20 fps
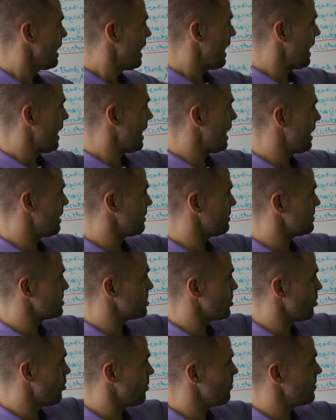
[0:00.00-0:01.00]
And
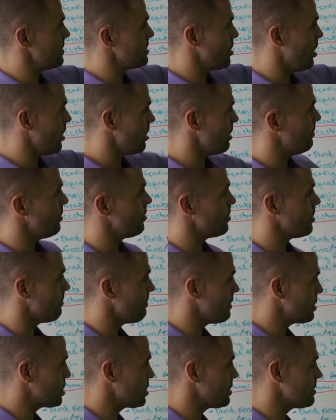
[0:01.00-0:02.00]
so when we talk about
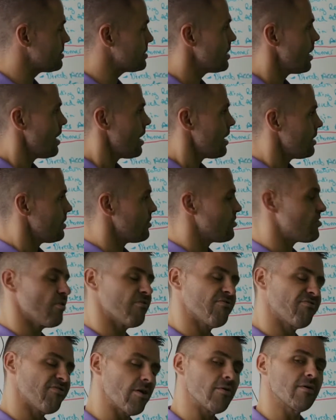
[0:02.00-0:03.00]
commissions, they're
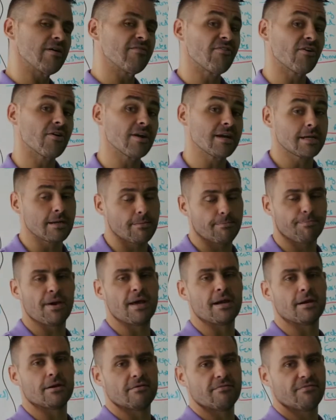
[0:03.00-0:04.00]
very, very
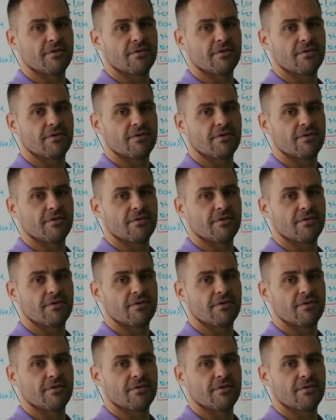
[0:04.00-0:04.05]
competitive.